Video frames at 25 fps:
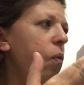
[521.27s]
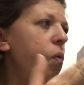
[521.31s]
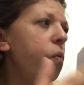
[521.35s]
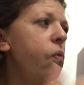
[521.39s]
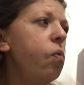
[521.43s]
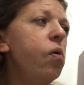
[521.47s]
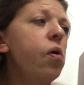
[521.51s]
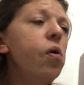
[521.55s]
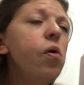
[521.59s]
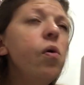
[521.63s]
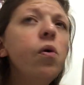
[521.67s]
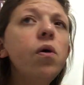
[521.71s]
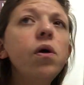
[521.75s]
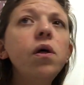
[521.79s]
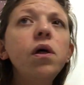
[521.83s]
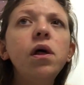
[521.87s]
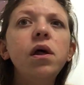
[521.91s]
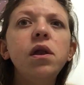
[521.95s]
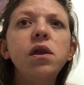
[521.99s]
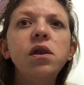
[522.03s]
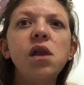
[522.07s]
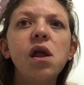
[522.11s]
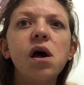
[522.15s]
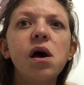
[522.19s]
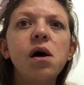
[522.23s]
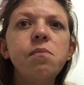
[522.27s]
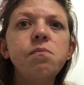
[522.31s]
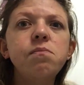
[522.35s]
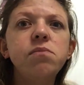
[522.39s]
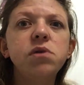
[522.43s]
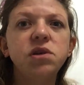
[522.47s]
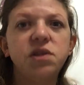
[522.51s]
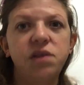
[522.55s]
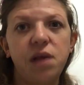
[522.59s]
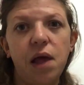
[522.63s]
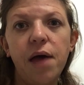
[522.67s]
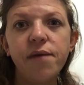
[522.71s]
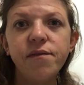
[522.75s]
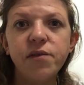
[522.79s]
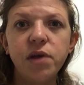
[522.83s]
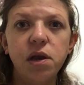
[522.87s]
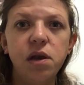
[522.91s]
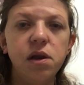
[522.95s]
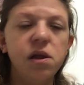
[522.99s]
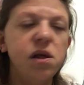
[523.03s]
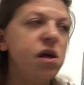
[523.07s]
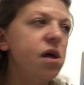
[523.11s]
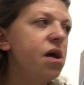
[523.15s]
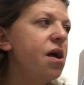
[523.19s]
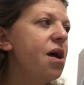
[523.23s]
Rule number
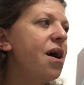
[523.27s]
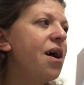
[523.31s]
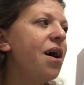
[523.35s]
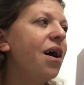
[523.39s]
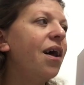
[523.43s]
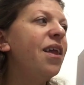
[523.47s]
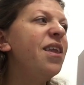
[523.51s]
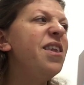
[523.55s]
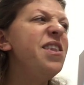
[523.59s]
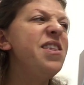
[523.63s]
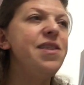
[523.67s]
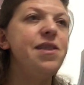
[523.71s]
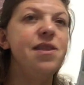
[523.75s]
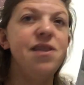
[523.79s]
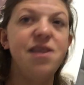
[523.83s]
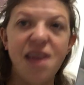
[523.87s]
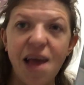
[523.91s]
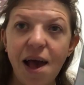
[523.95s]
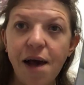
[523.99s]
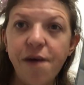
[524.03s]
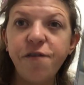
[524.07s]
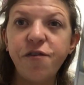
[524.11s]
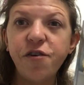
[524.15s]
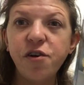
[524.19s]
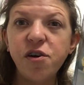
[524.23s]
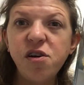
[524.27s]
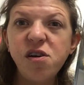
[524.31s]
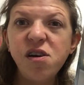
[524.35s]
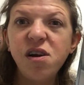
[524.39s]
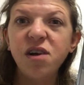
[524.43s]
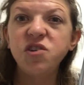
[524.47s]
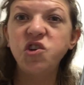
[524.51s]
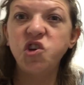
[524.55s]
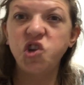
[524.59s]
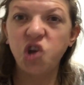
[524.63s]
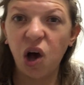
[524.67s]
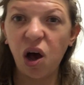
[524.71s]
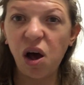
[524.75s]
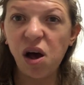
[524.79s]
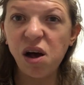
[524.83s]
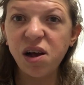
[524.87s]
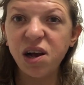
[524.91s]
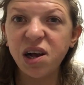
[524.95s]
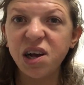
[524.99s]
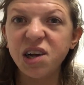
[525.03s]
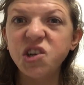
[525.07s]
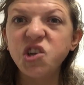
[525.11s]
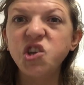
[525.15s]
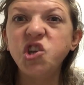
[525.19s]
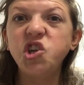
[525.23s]
7. Never
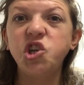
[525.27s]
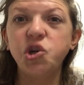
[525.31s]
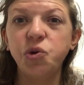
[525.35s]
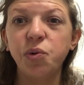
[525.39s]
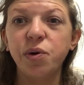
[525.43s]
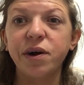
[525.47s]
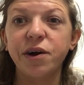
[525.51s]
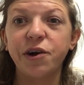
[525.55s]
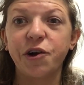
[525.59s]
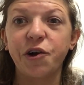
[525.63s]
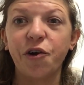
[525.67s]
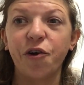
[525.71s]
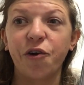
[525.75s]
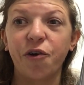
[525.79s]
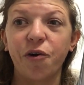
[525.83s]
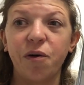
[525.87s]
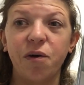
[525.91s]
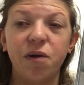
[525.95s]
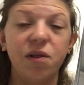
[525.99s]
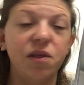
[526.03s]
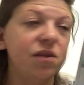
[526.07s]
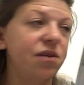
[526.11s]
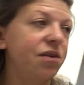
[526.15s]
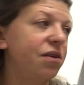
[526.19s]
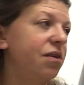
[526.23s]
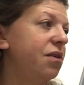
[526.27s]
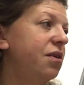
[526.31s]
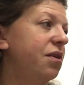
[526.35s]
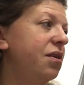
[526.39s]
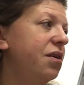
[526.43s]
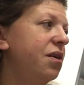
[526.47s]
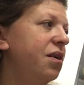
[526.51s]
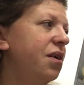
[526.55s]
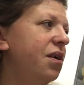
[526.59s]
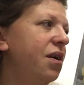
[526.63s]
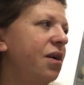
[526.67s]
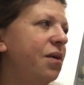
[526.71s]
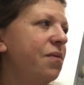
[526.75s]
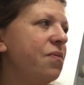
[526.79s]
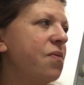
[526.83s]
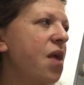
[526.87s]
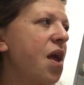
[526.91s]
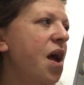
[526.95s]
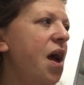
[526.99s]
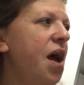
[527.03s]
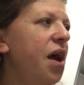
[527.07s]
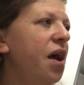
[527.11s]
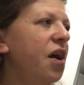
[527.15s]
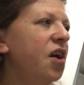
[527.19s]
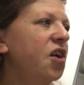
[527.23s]
talk to a girl.
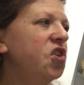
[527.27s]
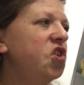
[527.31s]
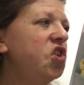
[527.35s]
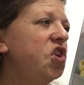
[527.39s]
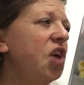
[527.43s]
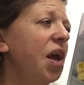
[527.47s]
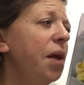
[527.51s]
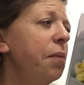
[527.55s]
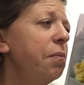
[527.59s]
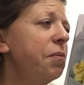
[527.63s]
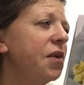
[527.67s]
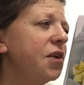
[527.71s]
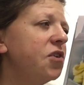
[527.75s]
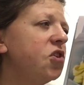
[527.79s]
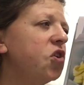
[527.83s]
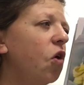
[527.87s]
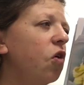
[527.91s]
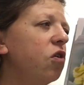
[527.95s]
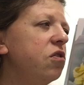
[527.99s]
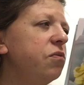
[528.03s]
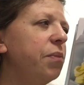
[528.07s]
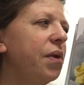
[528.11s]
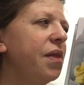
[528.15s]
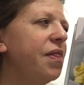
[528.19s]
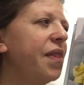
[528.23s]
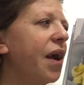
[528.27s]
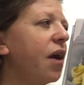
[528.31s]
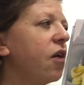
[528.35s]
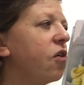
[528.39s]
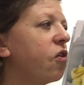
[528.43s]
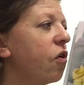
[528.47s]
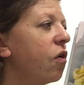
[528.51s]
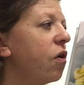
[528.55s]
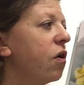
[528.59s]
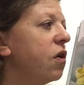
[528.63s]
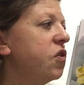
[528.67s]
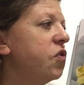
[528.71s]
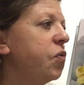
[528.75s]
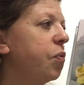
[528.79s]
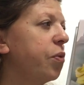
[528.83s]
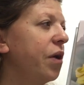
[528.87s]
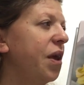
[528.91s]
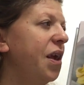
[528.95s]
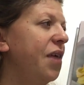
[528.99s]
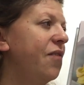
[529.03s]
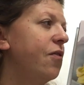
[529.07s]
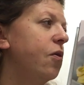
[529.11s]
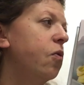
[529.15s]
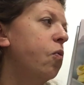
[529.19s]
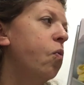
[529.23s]
James had told me that girls were
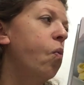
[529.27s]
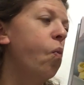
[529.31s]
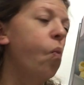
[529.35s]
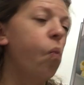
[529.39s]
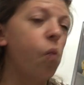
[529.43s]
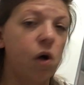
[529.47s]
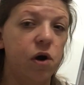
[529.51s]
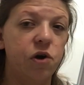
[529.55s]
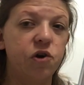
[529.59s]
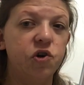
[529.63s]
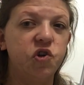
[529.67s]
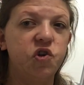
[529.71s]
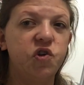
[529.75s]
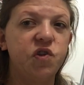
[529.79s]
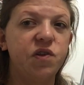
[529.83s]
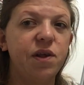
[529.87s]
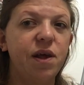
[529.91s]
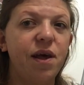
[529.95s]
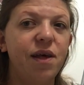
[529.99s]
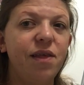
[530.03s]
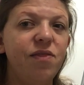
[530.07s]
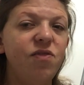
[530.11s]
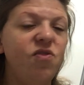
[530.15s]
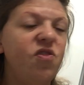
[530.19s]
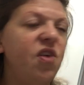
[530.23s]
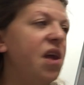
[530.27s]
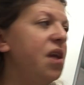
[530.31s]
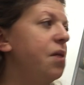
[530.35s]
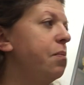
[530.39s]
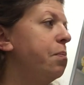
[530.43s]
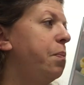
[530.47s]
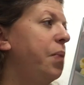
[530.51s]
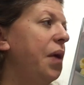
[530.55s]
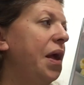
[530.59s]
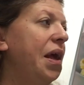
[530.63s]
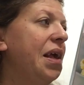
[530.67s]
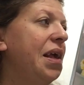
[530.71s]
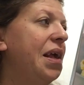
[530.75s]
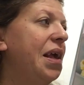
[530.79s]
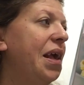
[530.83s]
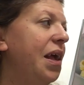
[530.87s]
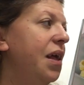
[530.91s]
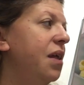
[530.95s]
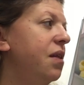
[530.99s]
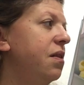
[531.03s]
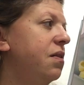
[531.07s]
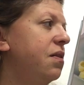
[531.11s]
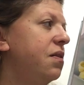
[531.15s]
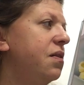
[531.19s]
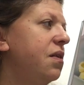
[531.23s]
even worse than big
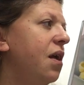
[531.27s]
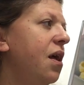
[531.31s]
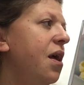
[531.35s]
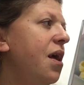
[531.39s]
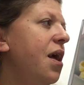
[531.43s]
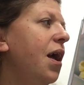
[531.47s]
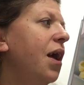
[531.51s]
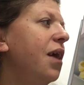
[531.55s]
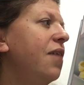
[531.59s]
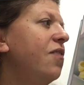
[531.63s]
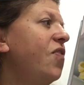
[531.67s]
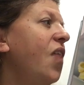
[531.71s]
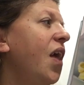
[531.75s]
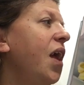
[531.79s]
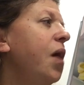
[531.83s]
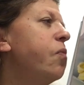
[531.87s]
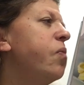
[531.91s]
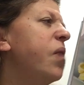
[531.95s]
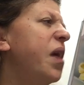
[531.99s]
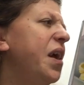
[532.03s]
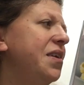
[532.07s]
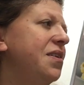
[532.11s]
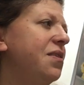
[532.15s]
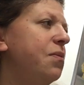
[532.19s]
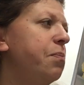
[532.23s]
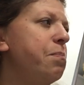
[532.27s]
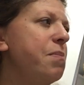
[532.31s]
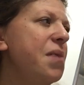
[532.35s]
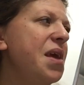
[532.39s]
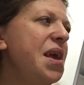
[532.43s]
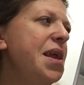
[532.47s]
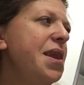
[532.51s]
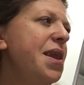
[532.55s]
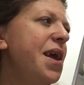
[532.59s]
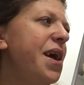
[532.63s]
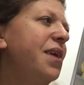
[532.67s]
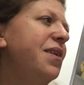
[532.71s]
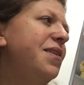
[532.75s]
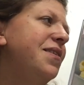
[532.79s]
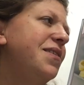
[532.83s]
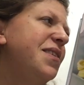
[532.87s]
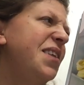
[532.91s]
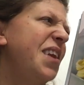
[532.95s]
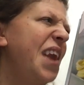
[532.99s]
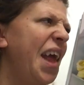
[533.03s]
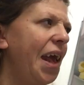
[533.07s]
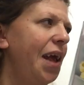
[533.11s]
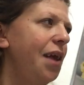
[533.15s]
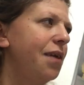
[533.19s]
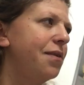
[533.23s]
kids. They were as mean as
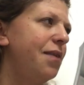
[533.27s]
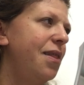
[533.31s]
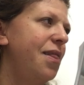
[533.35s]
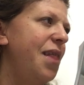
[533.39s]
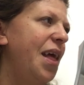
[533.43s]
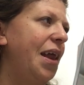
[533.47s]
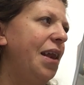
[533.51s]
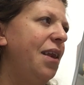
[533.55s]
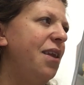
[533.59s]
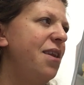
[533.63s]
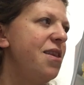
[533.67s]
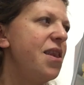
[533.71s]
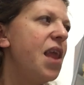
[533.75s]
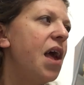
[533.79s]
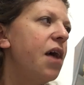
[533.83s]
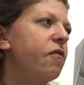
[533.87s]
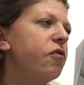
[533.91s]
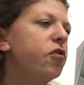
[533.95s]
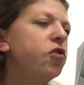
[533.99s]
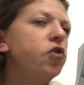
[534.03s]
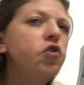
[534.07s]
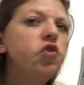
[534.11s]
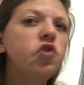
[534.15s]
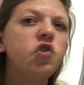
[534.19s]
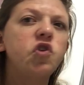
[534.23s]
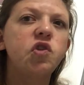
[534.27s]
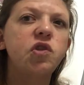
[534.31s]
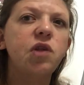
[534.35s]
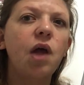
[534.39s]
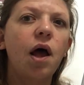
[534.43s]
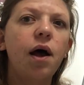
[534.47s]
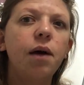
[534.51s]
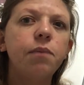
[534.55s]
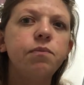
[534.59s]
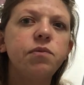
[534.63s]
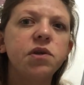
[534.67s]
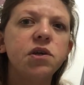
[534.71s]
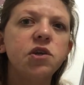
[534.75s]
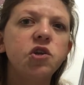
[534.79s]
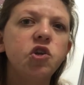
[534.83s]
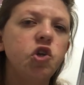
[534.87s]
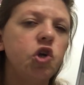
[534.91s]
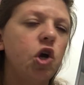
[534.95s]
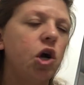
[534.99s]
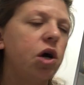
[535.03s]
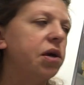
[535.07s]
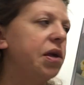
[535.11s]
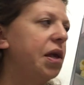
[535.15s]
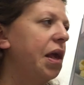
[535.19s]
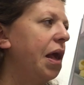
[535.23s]
snakes and they never stopped
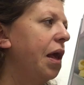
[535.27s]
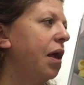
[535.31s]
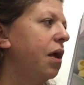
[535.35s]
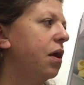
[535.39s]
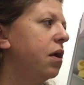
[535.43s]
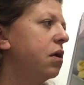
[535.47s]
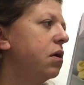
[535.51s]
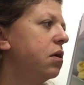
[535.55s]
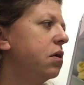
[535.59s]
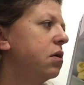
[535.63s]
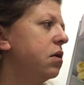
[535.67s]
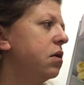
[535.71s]
talking.